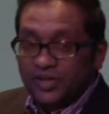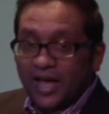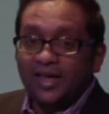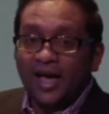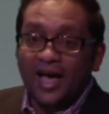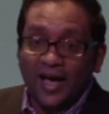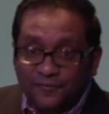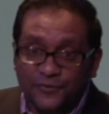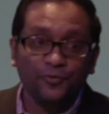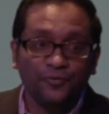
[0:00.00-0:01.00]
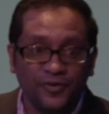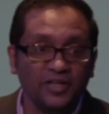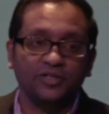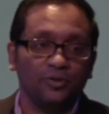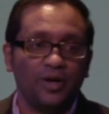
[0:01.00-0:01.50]
They have to
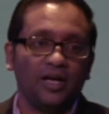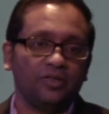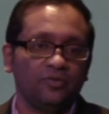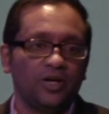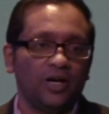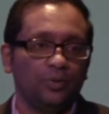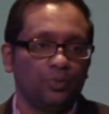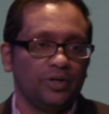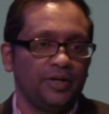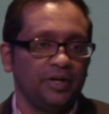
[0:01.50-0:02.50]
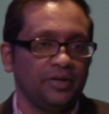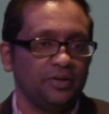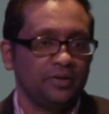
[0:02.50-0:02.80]
face the wrath of God one day.